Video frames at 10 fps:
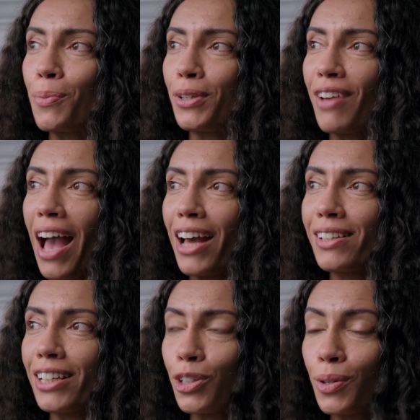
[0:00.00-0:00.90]
we've had
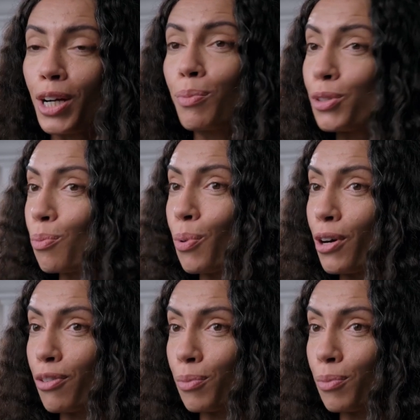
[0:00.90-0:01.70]
incredible support from